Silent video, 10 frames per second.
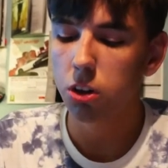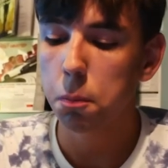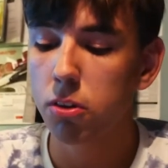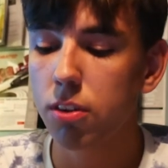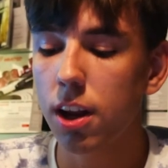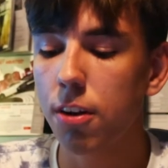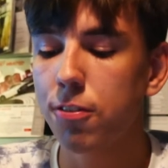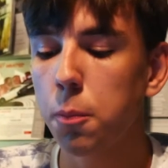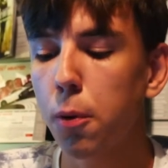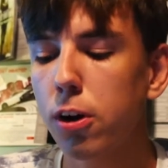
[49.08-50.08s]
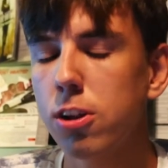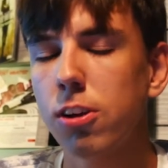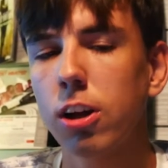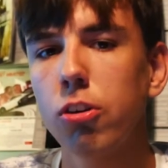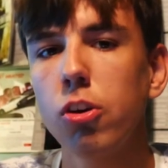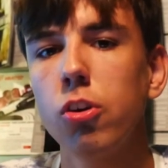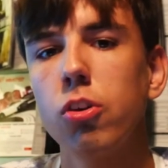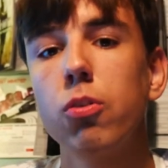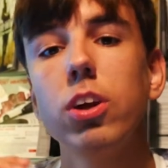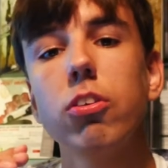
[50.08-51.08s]
percent of your body tattooed.
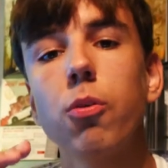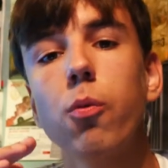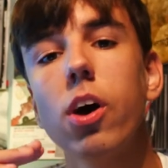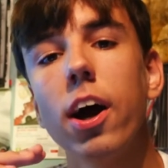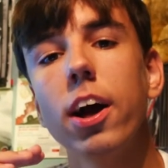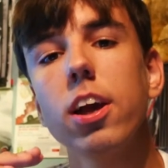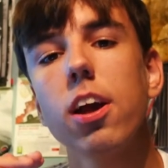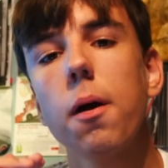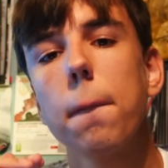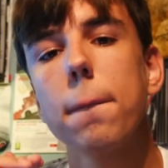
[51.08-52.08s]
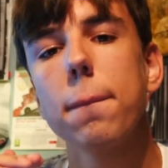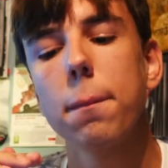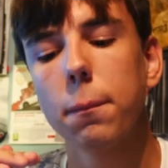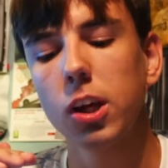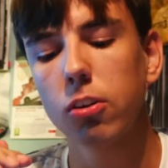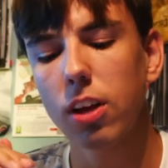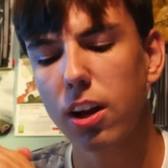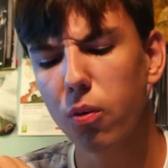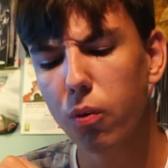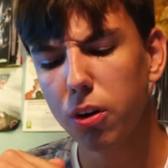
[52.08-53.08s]
The reason why, because I
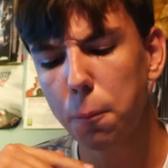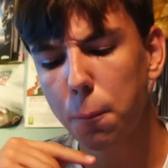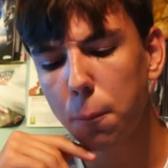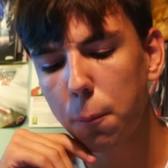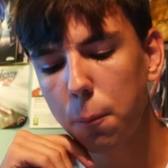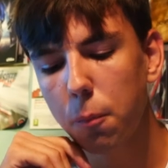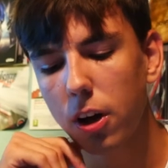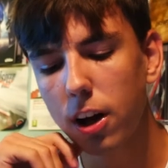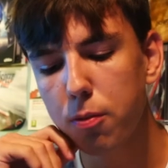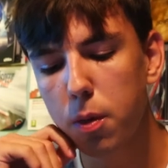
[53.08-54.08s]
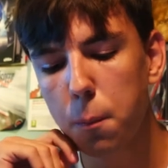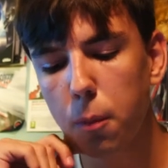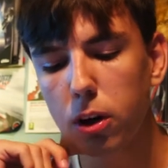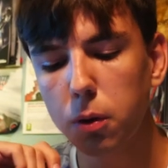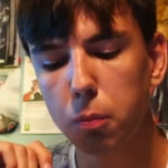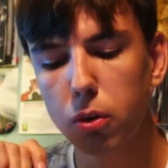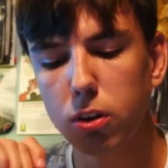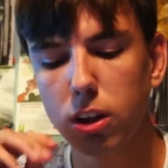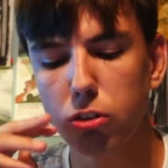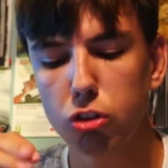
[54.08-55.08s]
don't want to have my body burn.
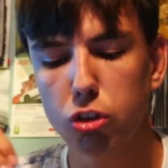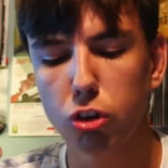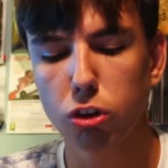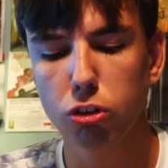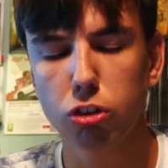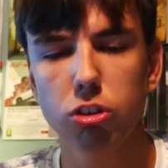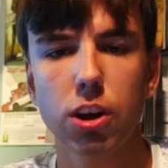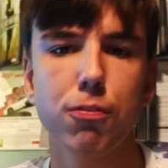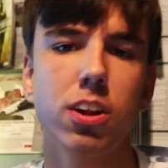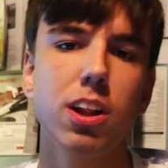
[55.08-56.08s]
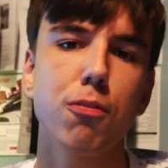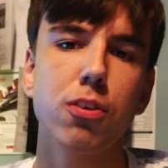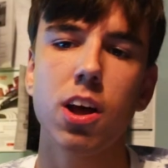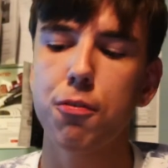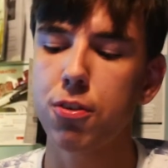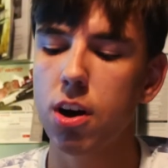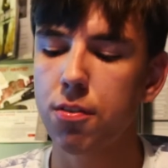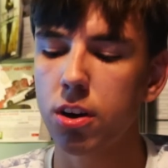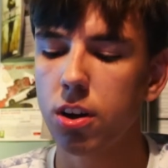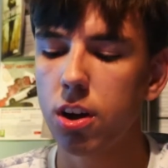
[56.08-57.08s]
That sucks, because you have to live with that
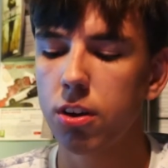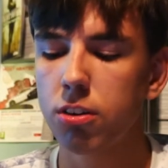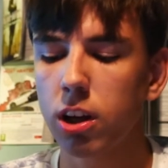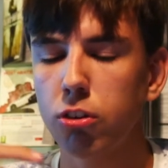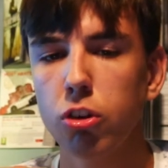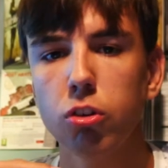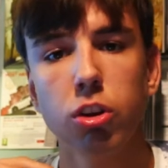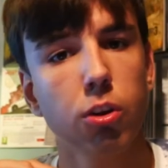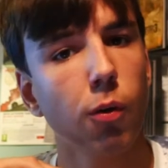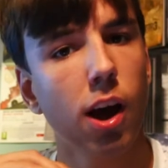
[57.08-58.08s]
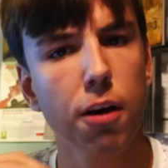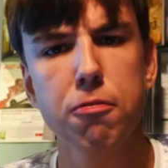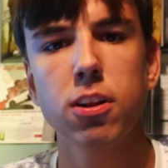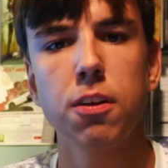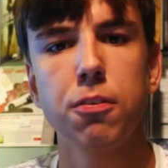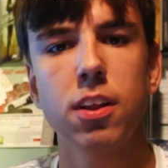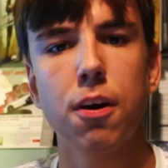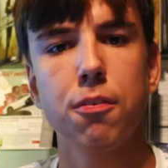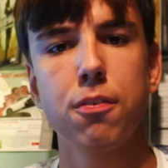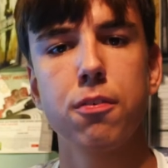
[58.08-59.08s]
forever. Tattoos, you don't have to live with that
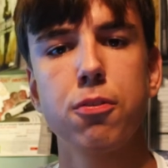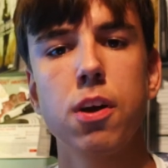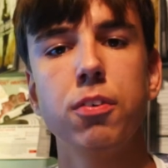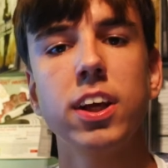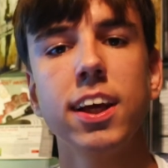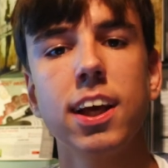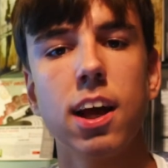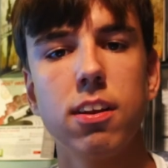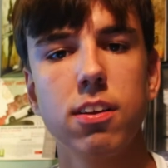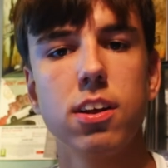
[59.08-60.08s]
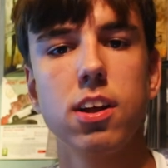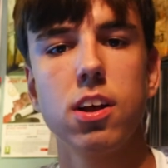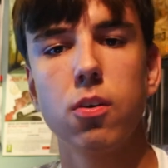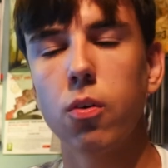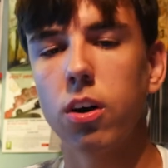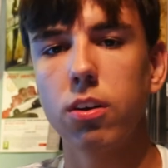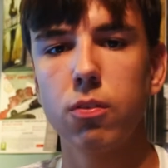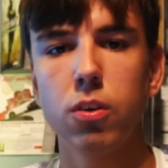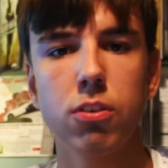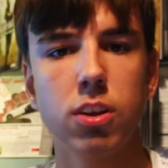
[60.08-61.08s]
forever. You can get, what
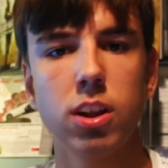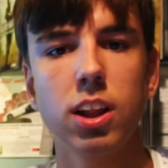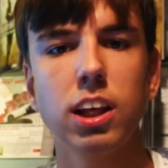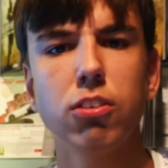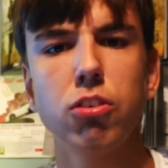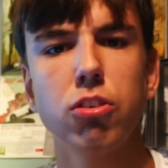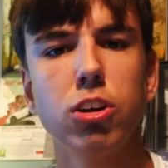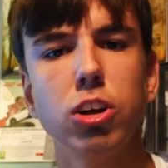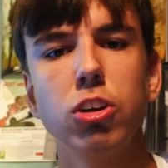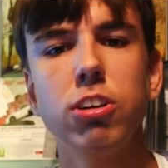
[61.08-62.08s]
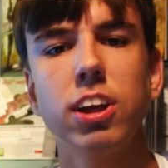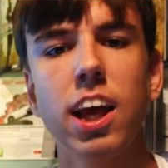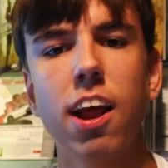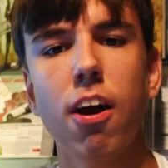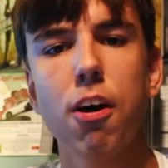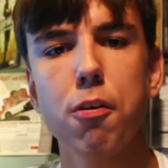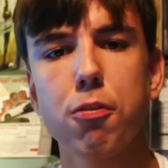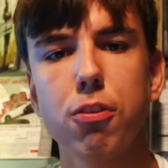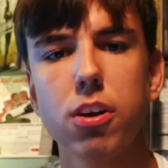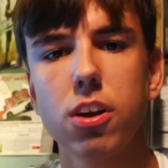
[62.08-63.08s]
what is it, laser surgery to get it off,
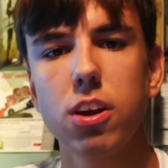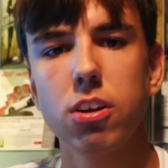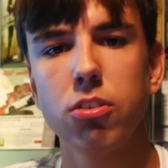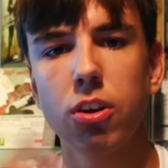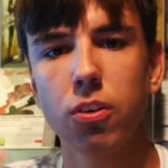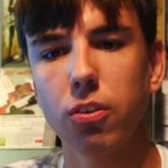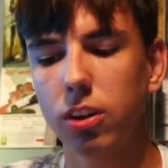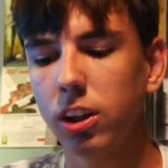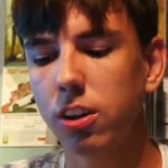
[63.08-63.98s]
so you